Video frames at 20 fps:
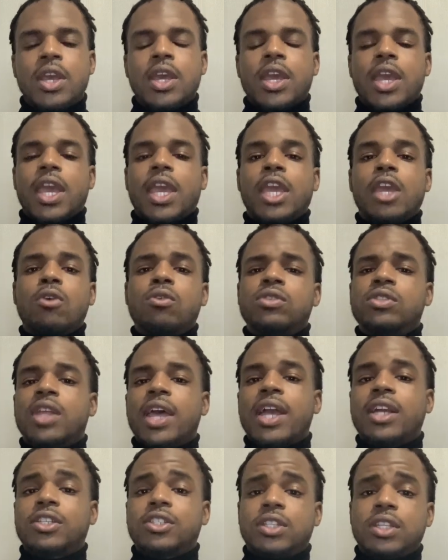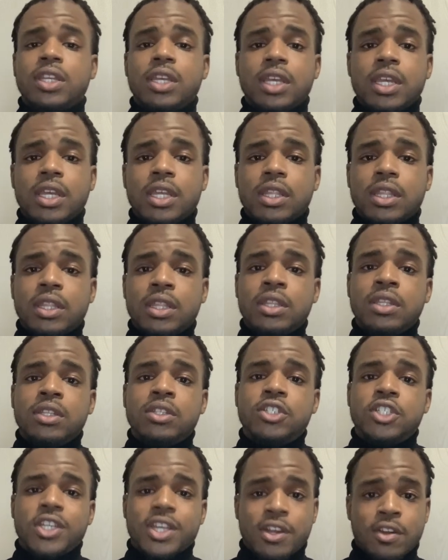and he was actually the
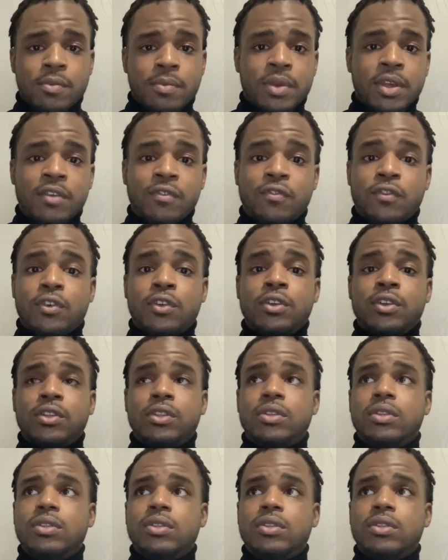chairman for